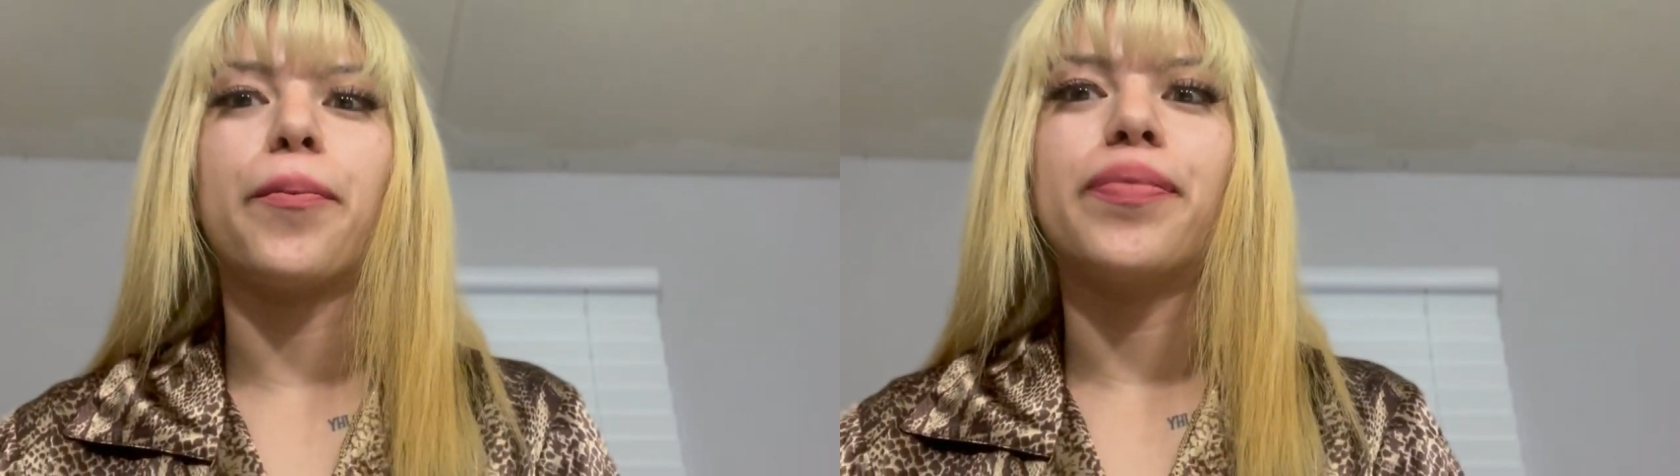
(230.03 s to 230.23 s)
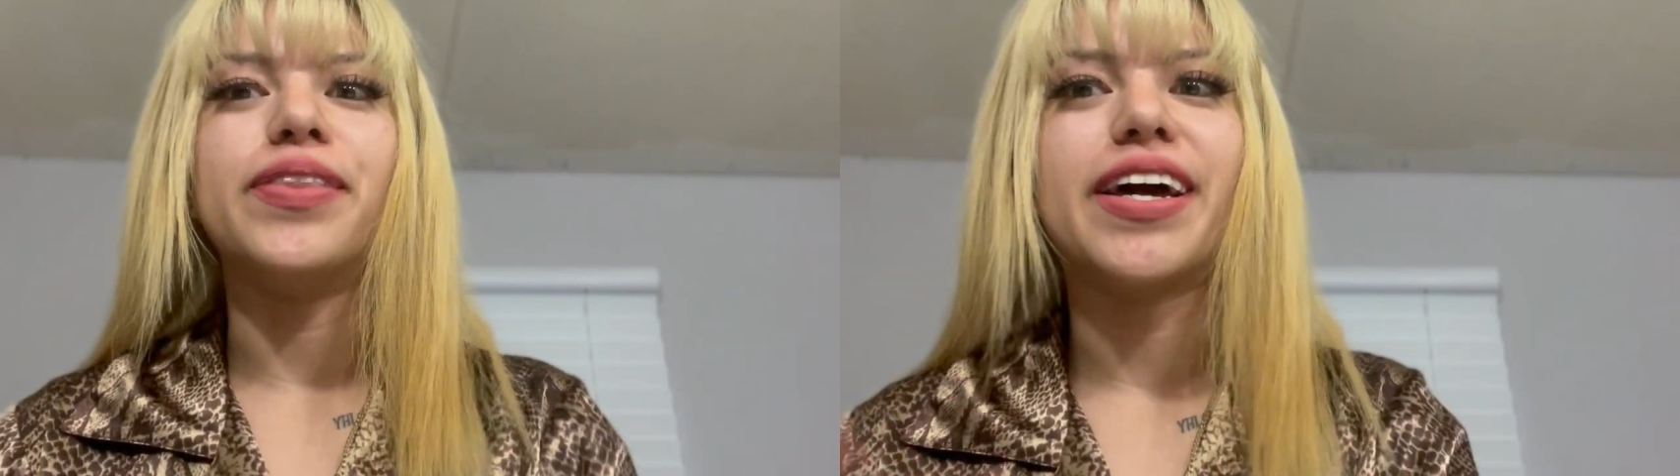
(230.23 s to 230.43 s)

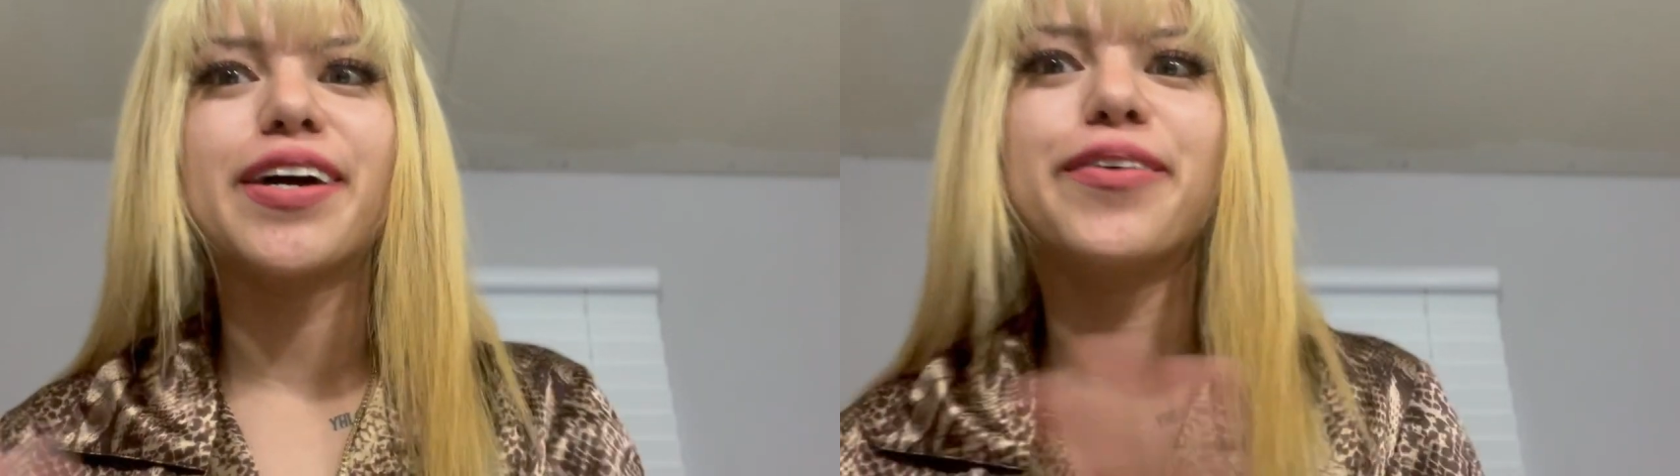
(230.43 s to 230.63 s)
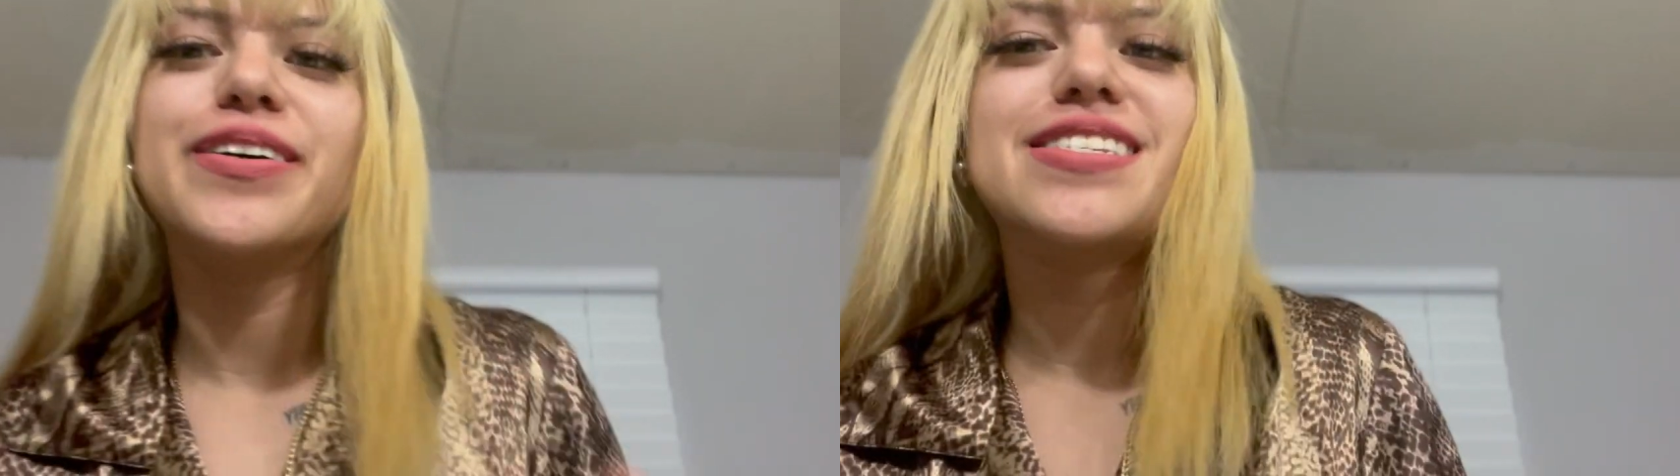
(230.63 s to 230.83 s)
like
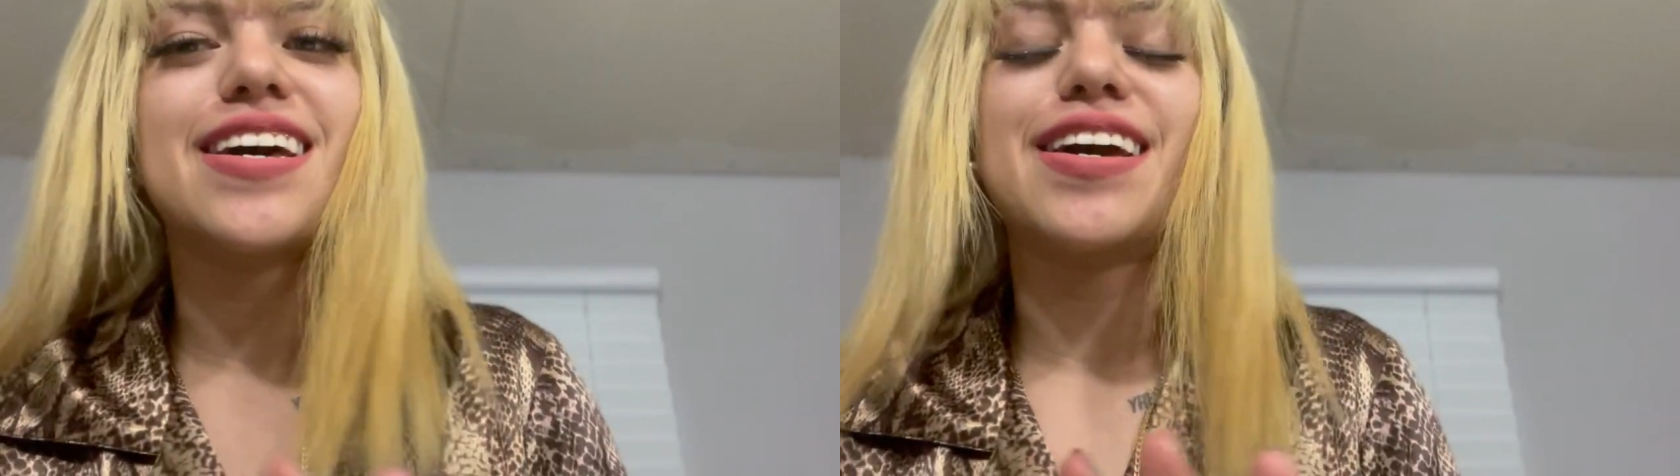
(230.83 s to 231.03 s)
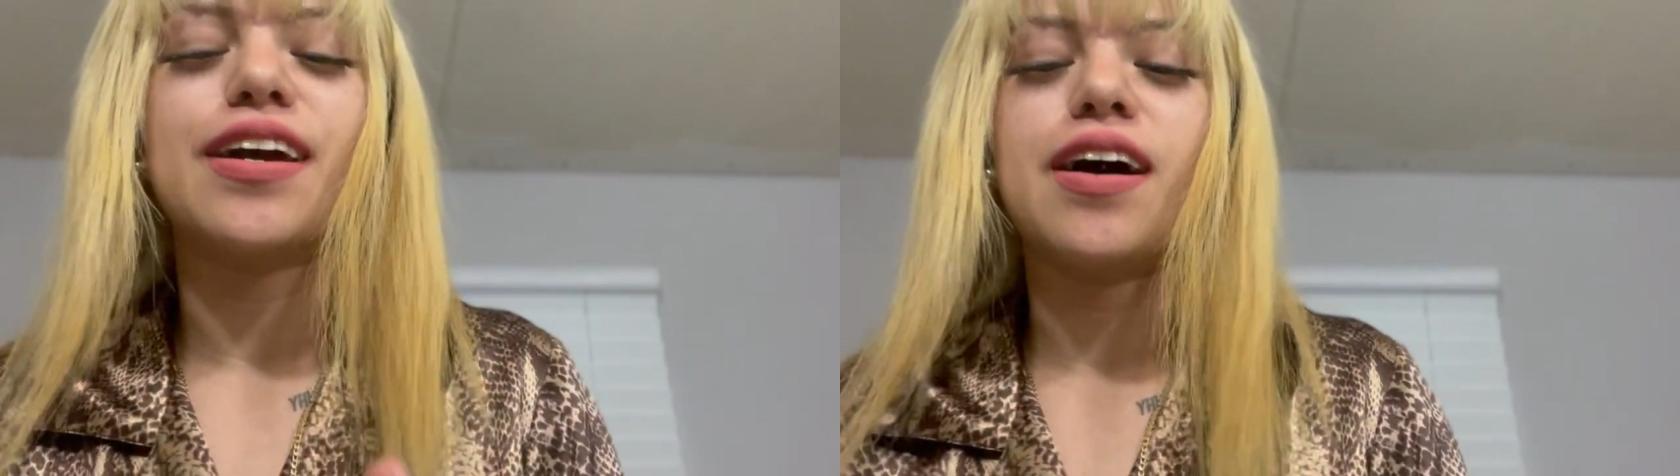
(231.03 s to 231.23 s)
I was
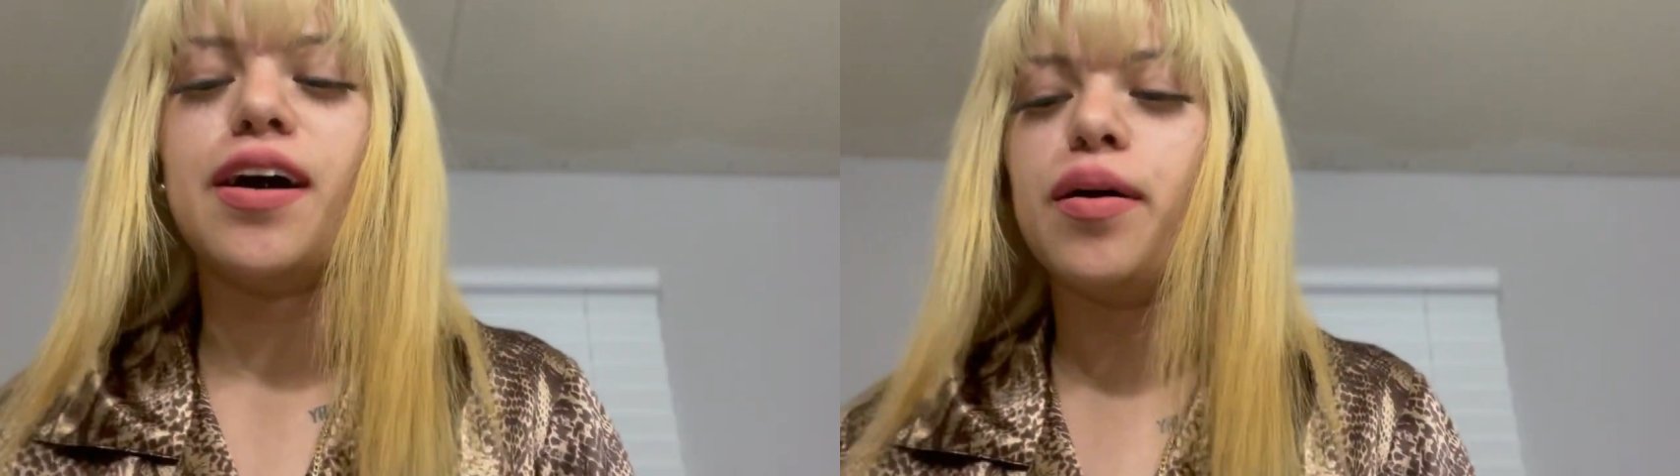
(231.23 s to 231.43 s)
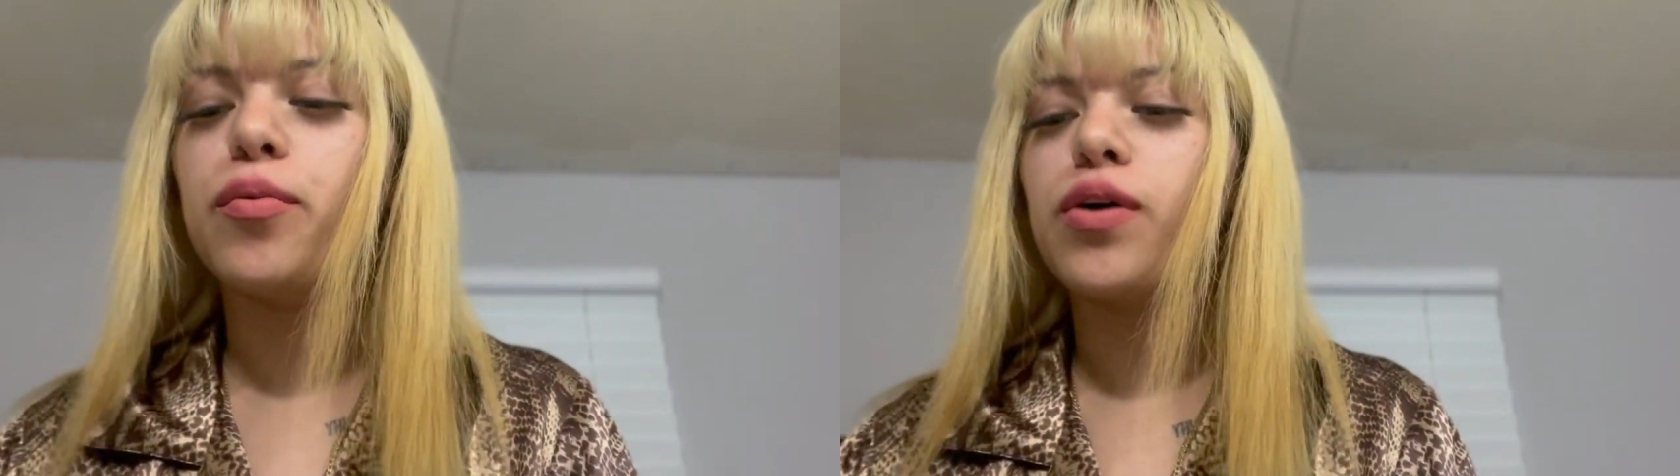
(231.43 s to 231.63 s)
saying,
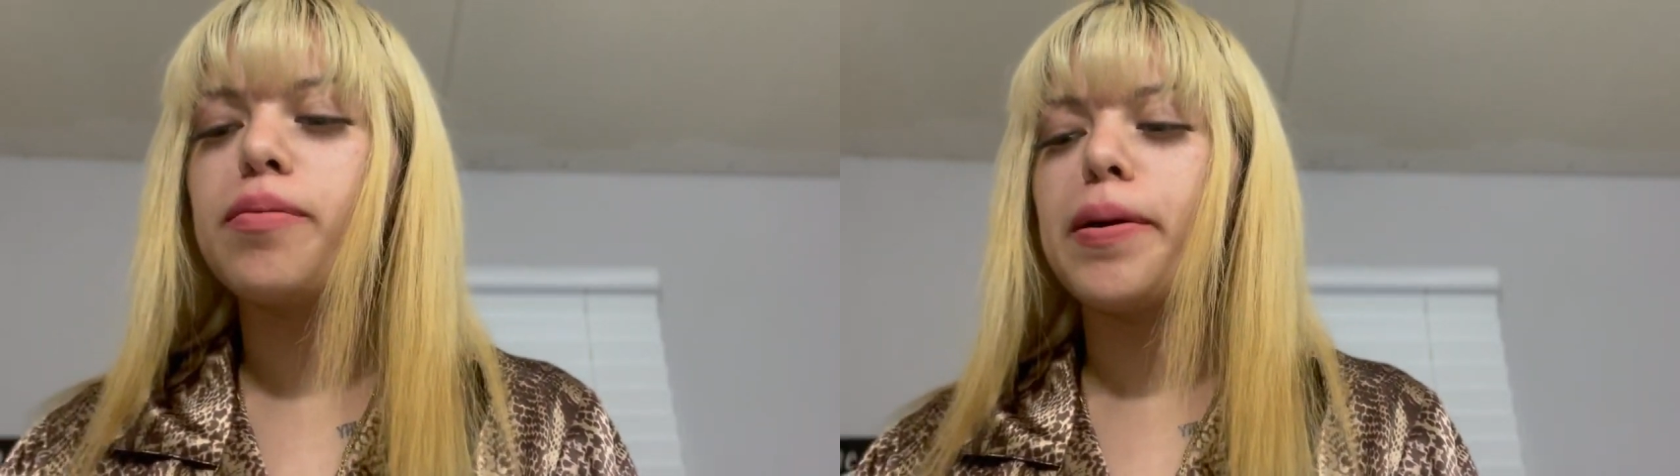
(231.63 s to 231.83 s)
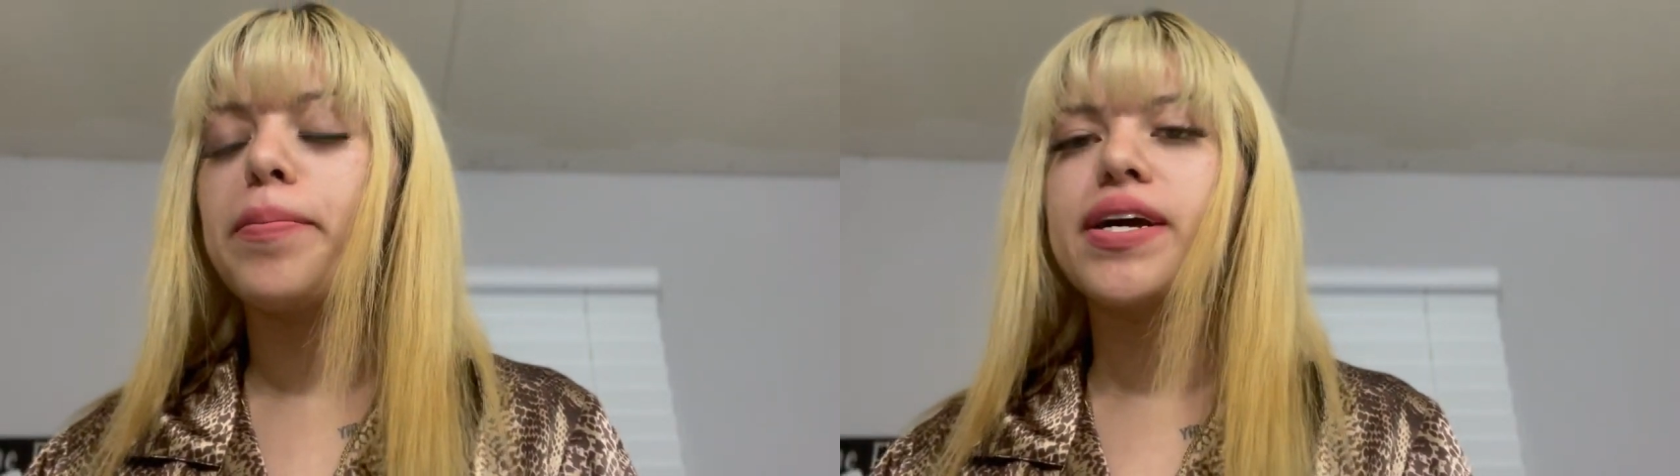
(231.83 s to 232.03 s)
one of
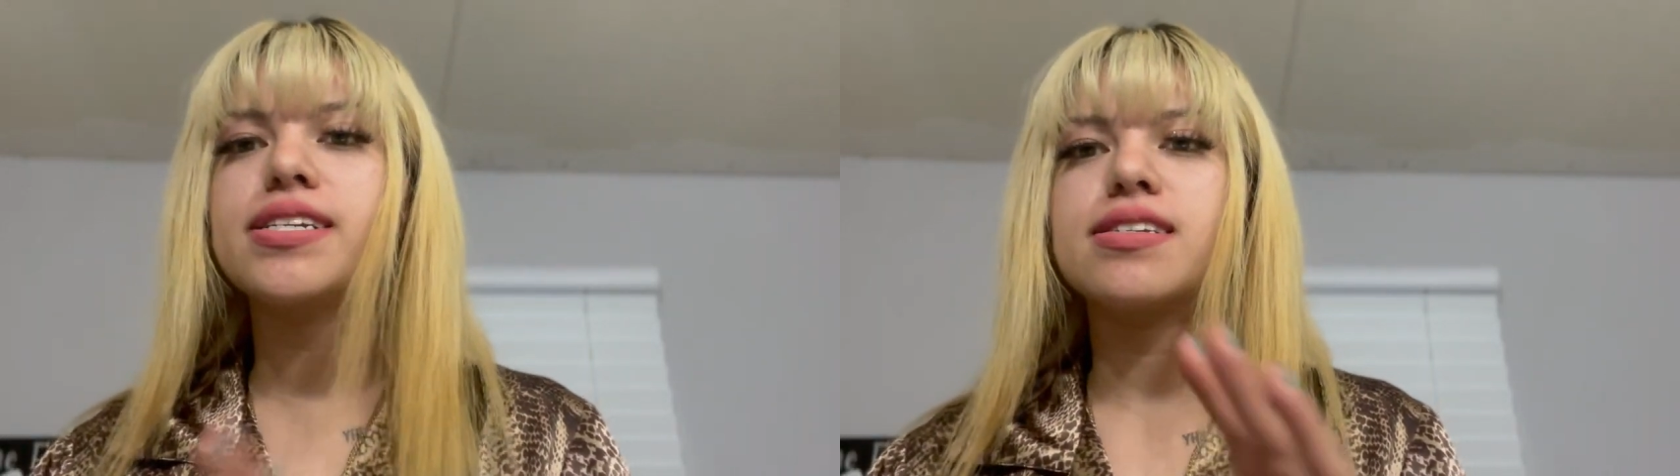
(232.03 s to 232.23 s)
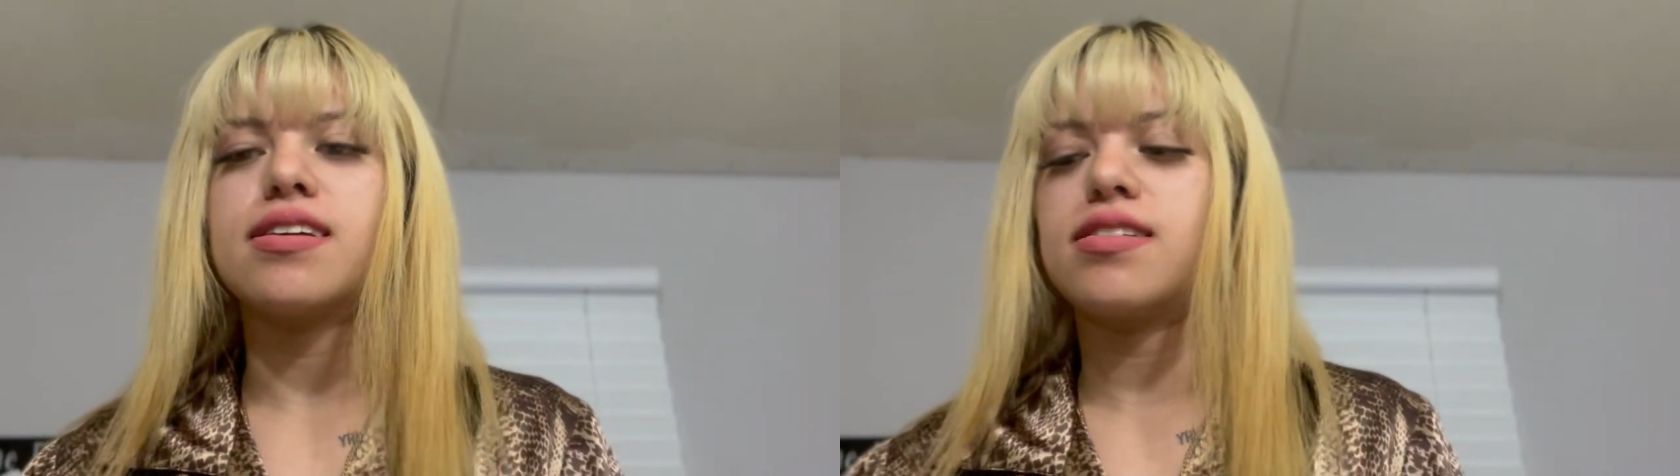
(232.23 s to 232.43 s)
my biggest,